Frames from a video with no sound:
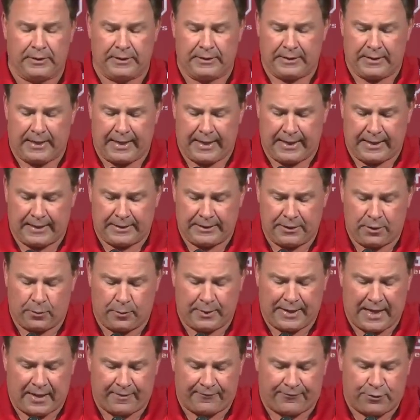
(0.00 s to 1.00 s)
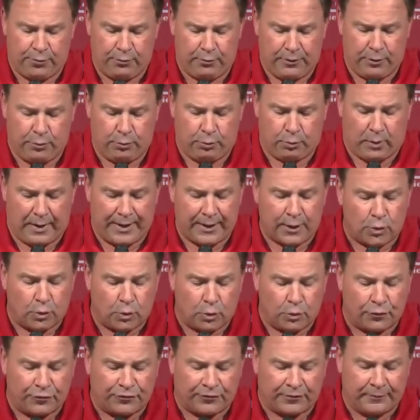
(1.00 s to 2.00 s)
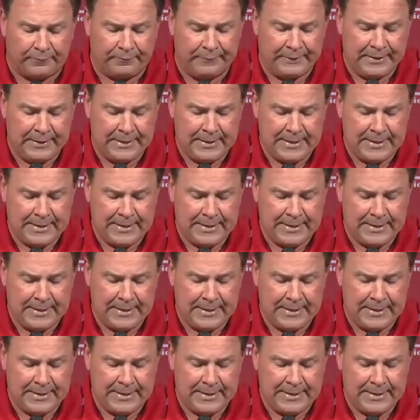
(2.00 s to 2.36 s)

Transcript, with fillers: And, and you know, we got a few new wrinkles and